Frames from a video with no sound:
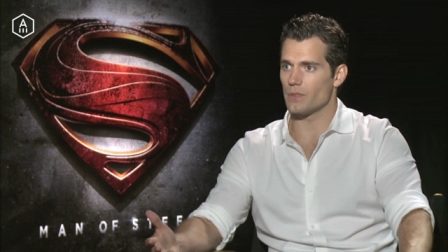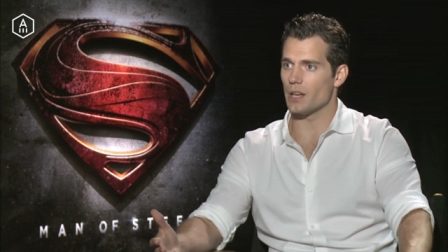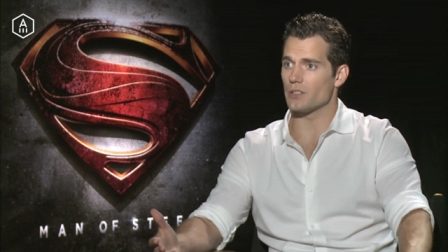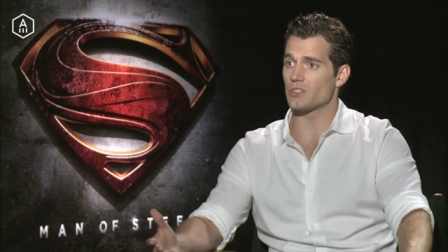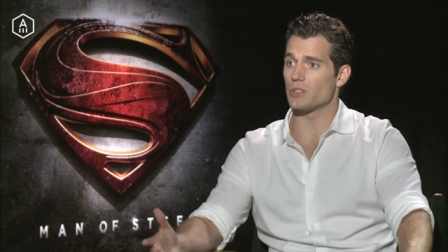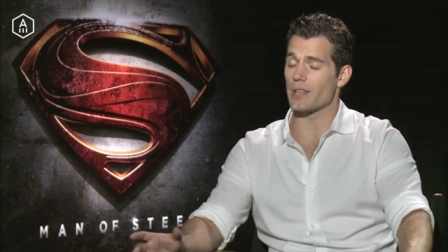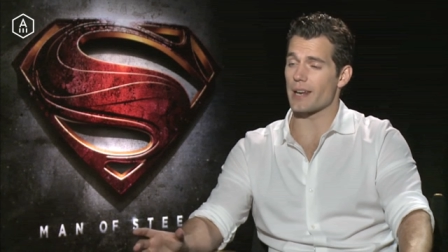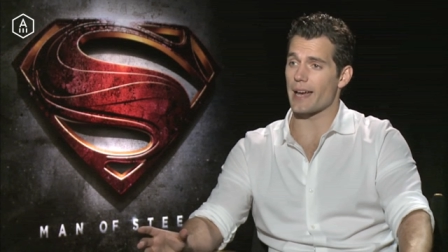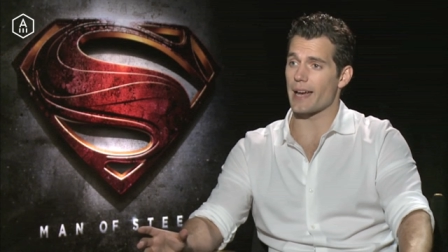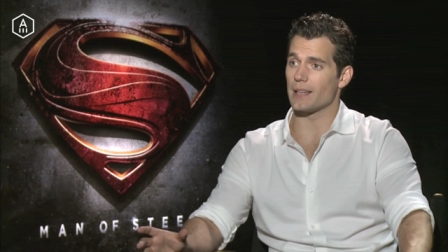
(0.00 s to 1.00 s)
They understood that
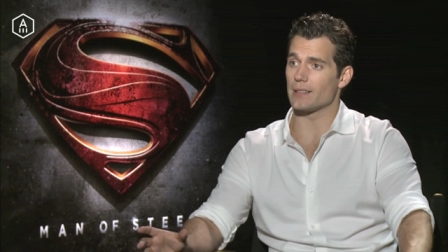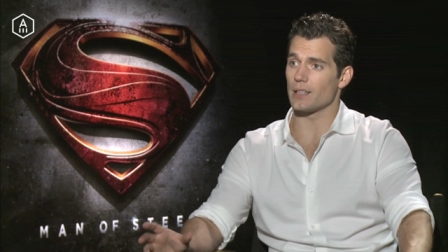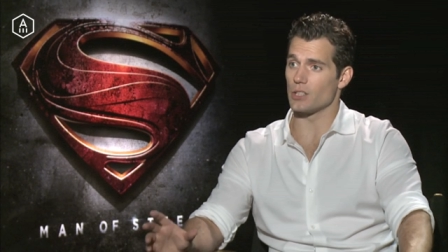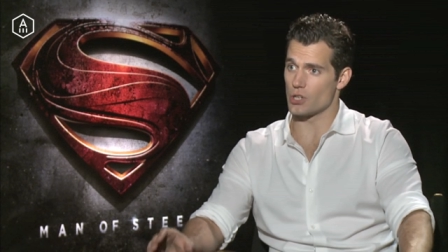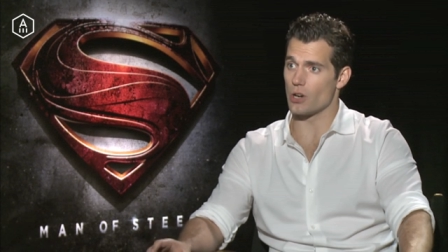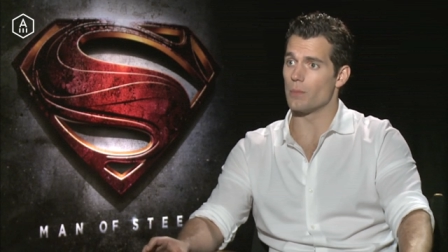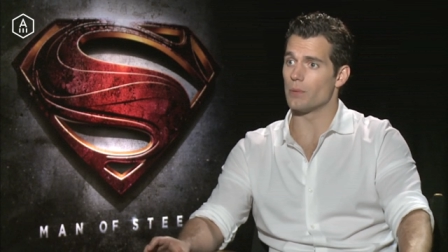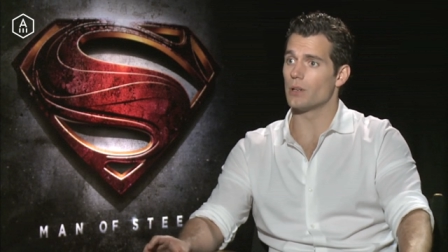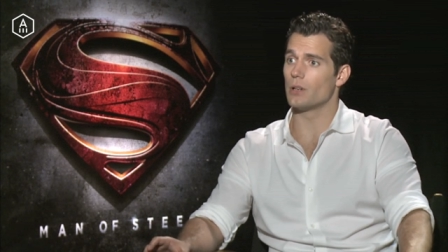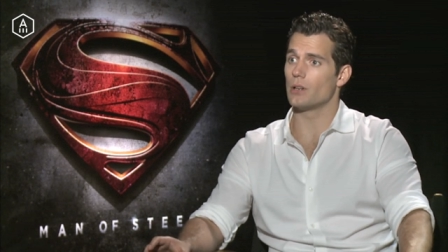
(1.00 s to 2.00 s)
I had a job
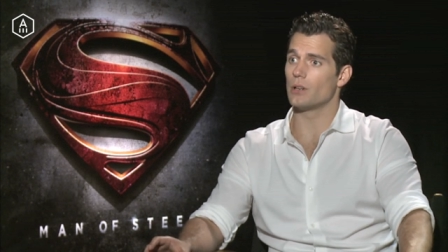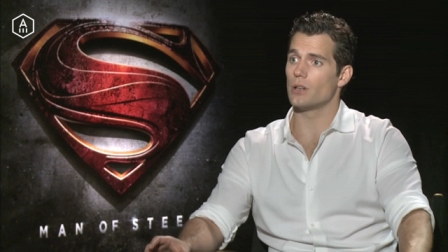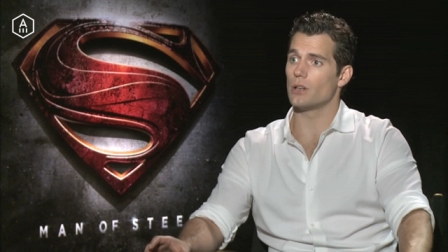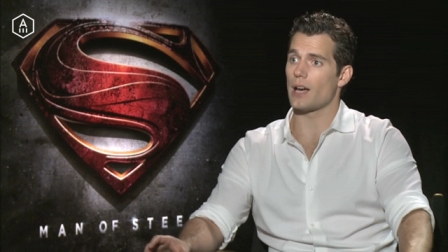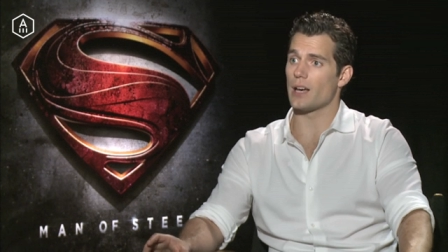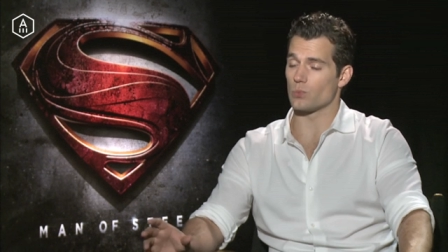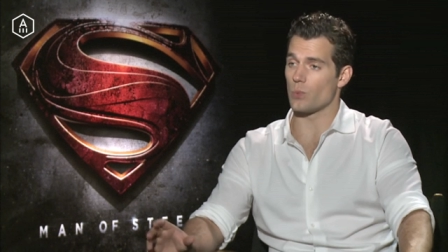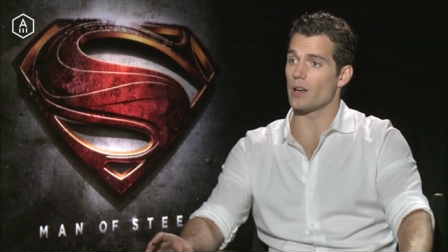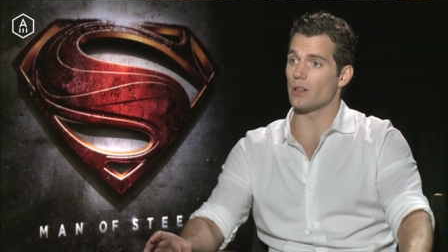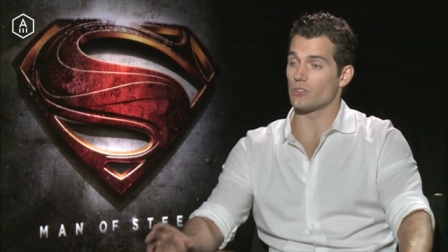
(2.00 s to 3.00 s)
as
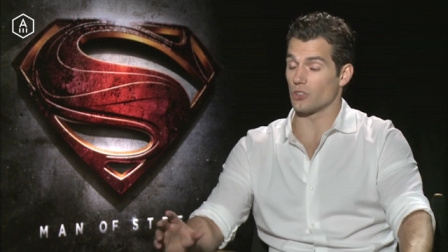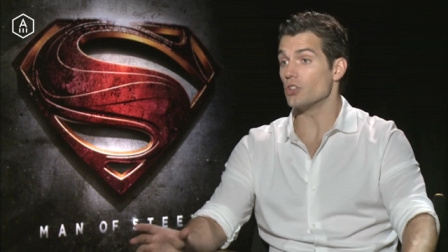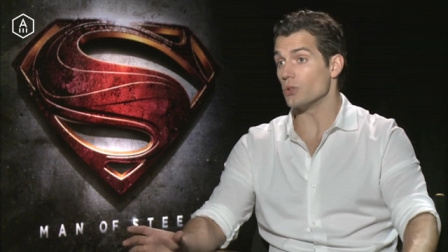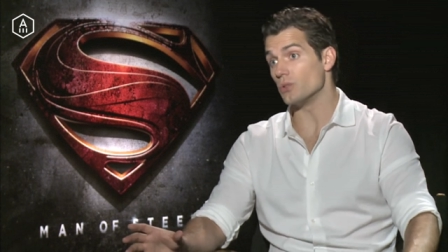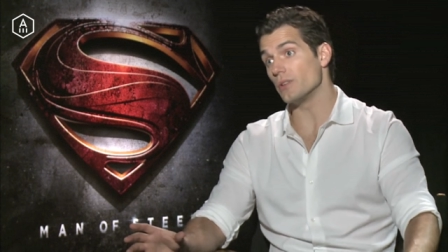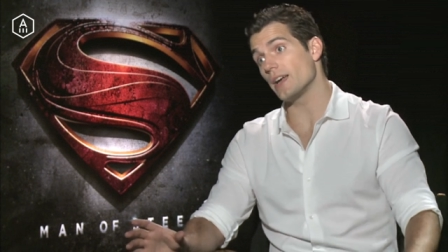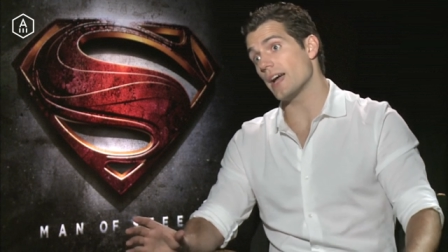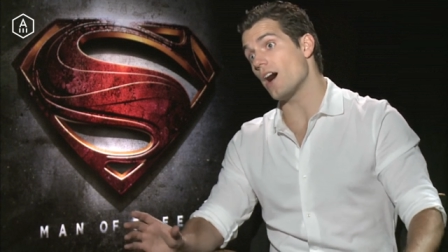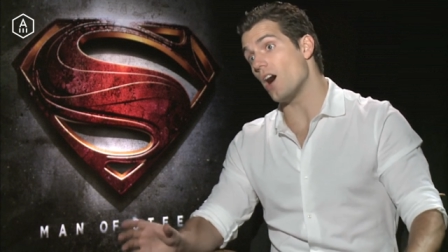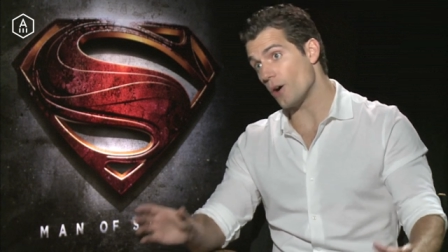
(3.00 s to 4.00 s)
well to do
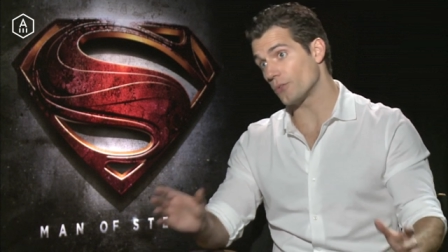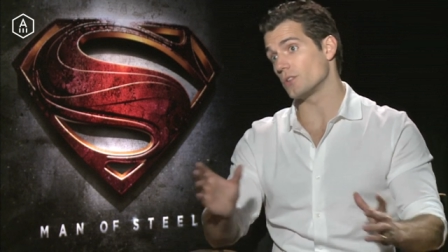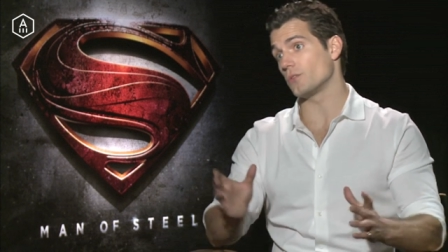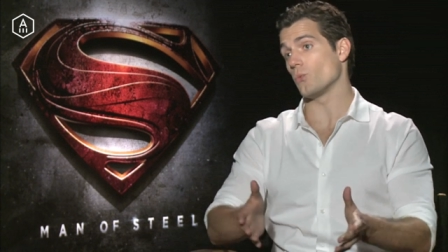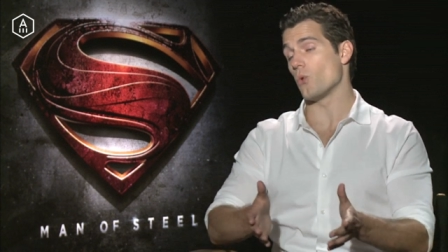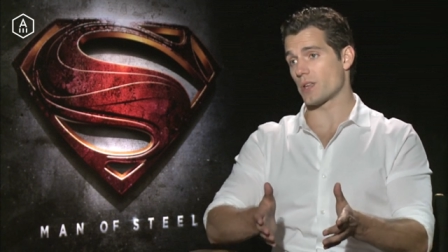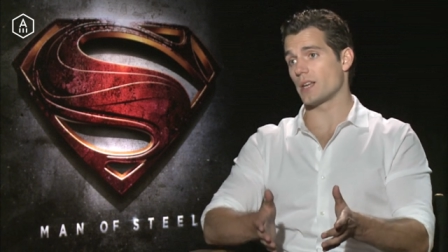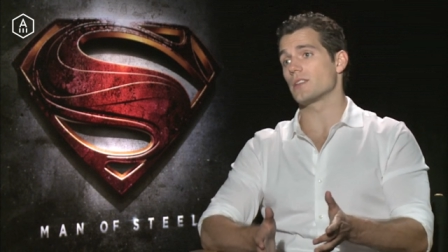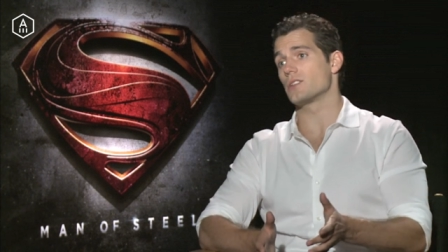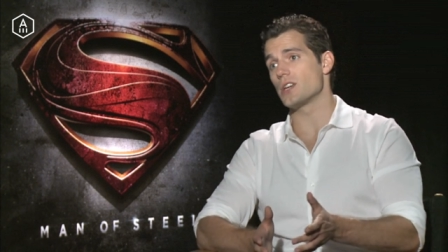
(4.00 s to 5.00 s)
after
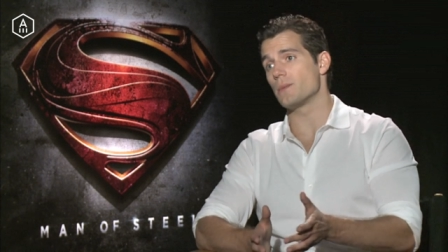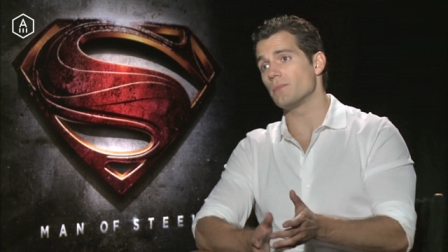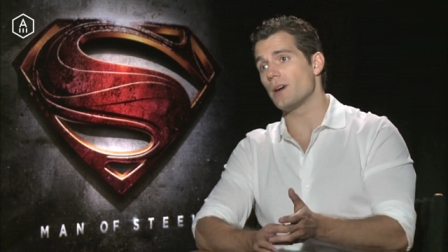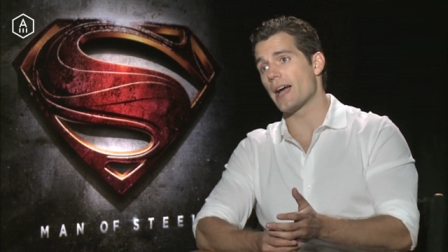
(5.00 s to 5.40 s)
walking out of the gym.